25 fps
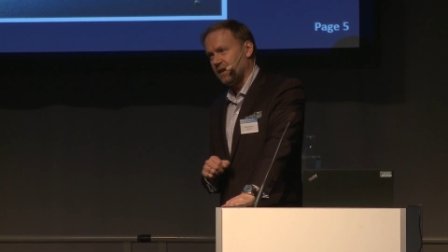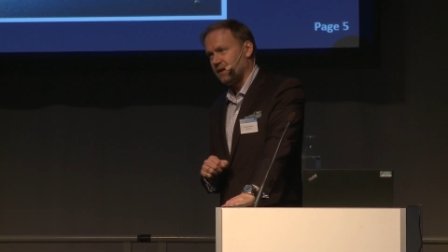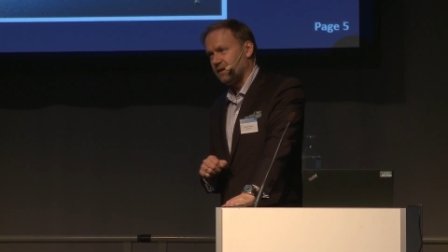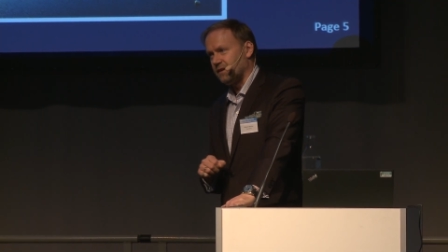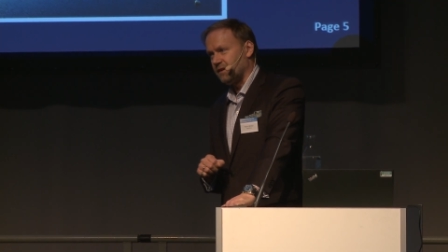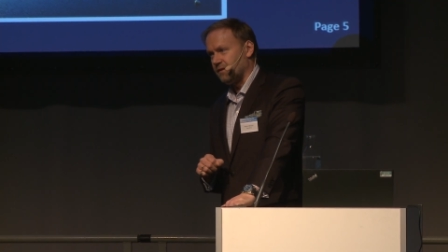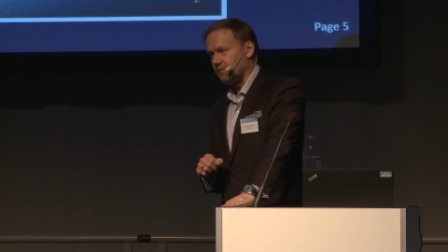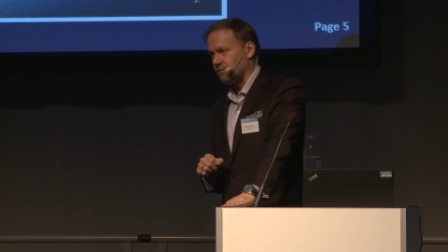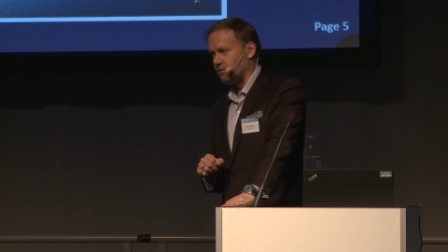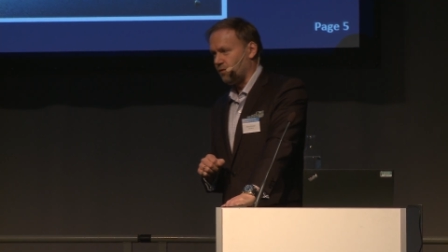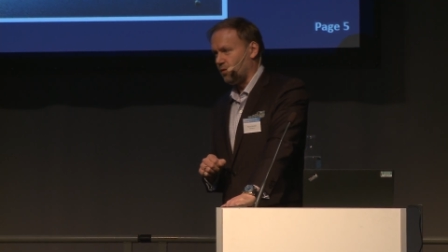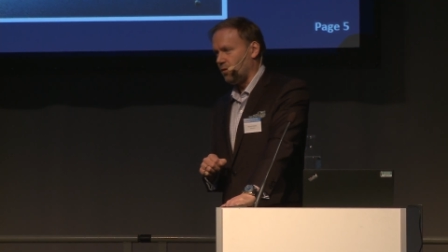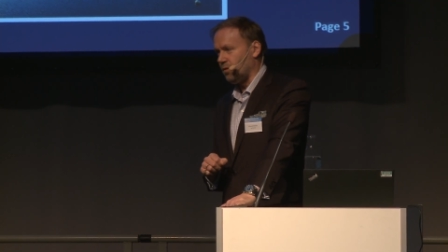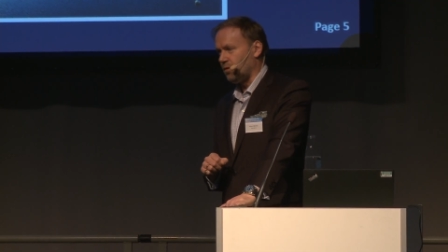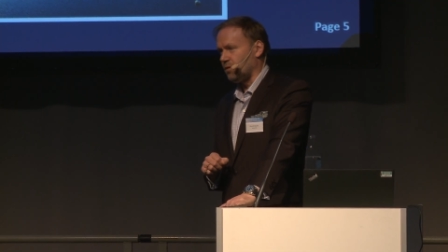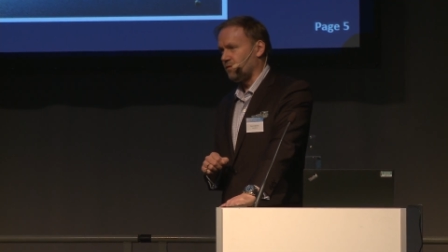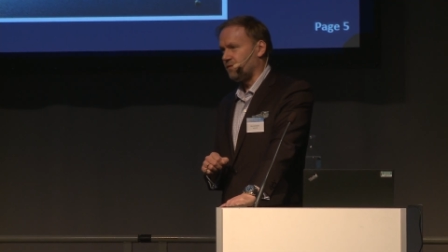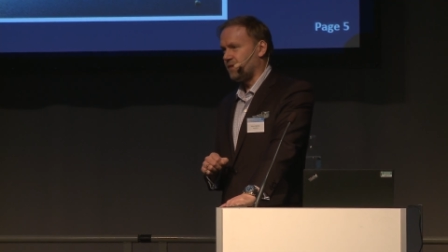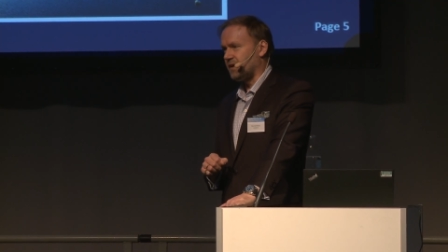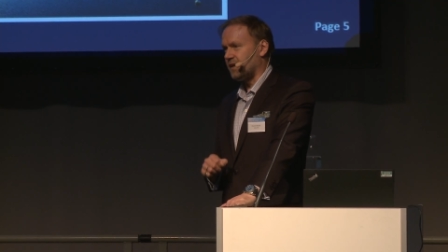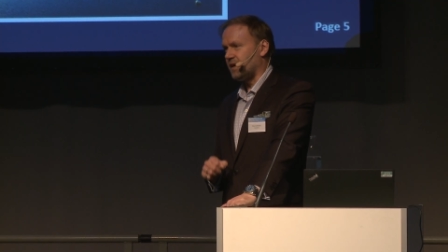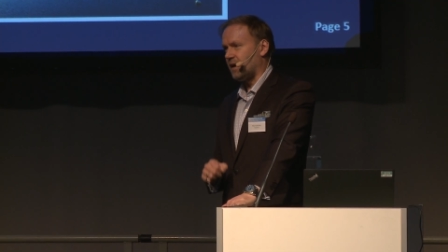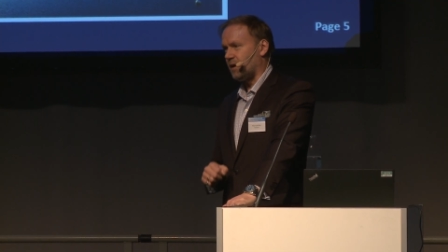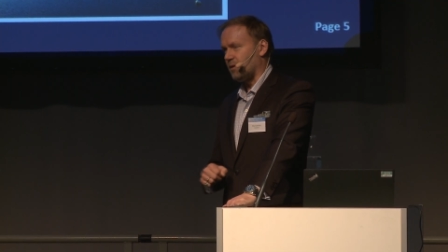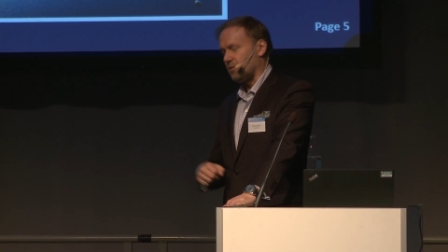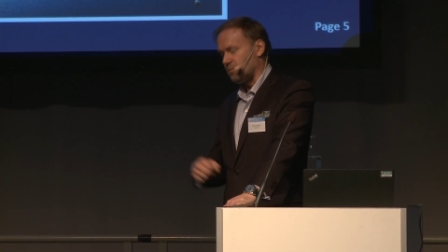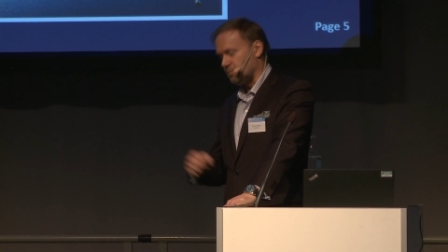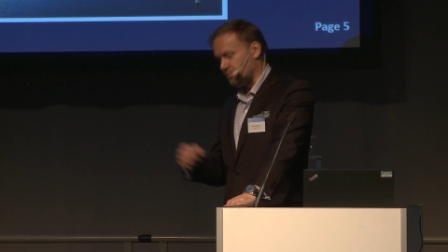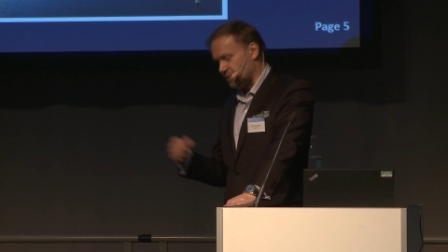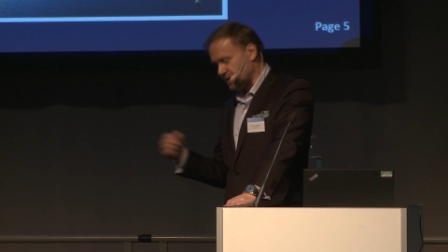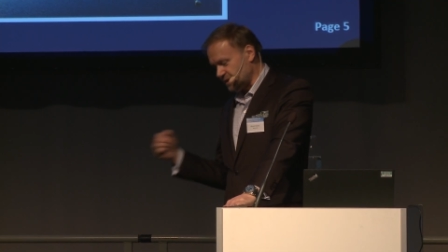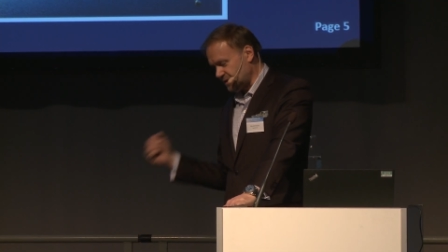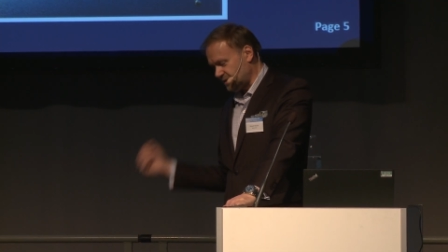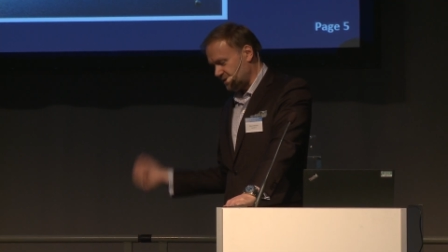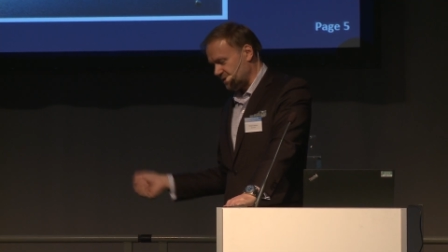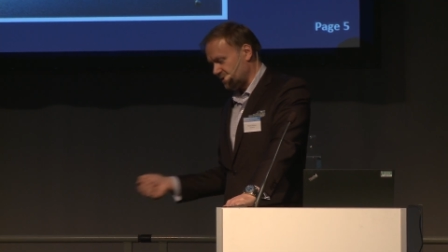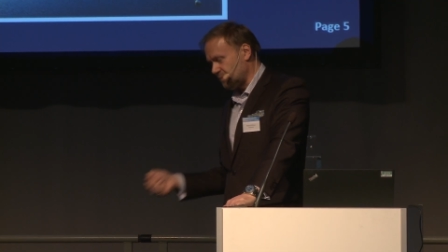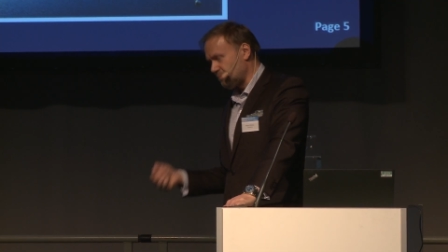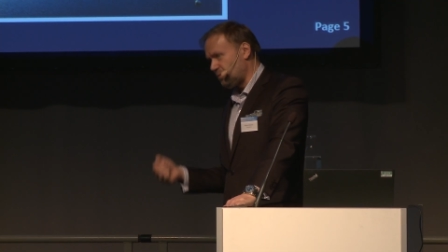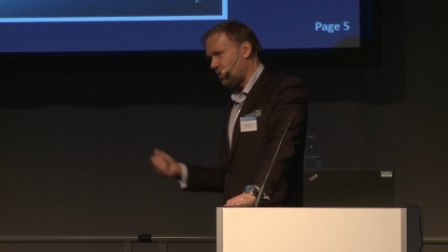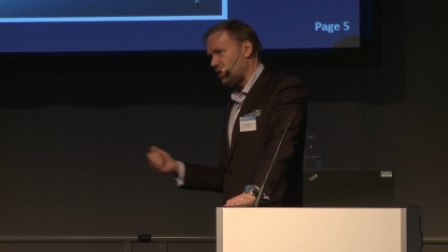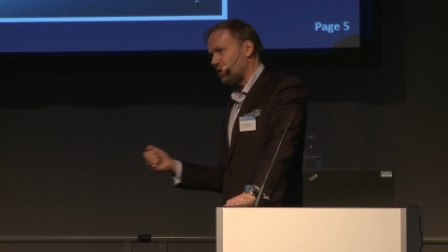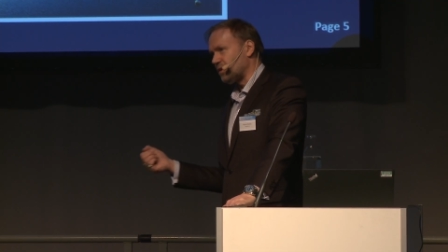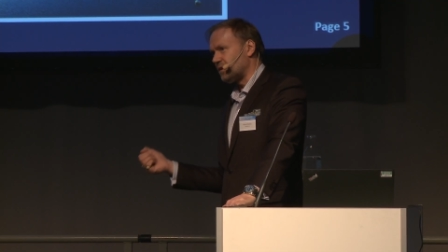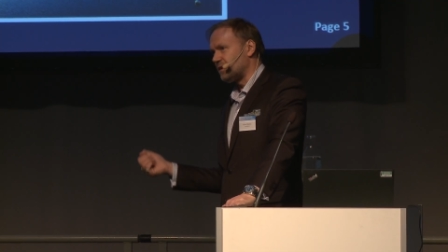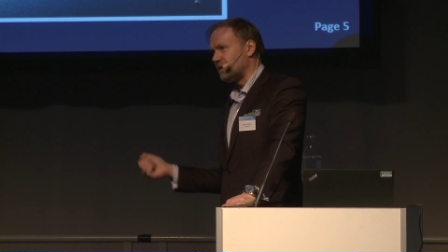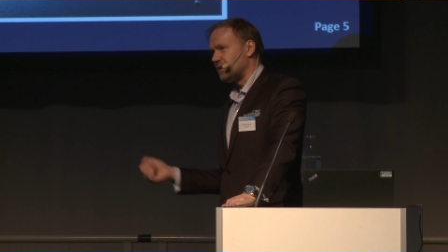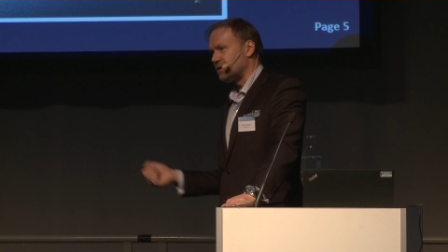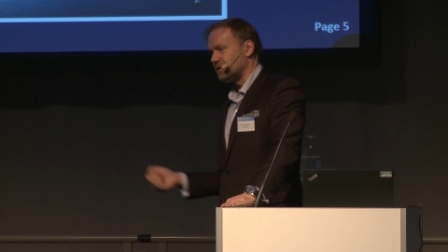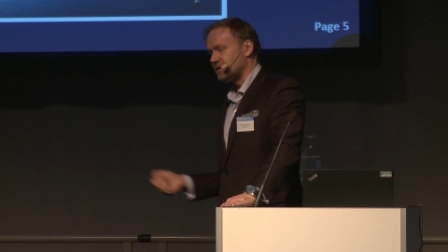and involving our business
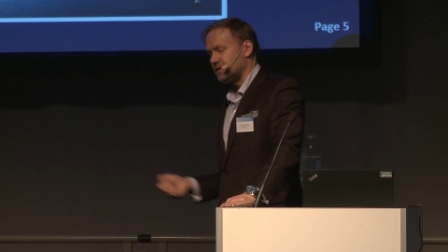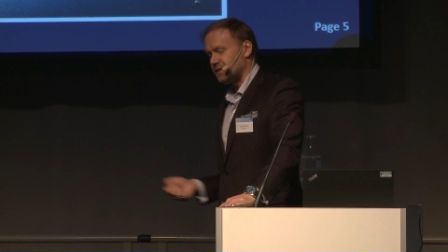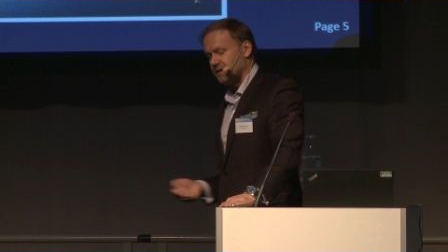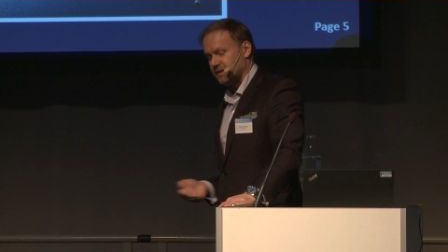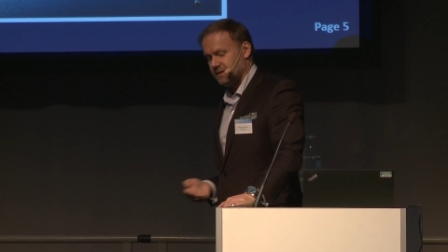partners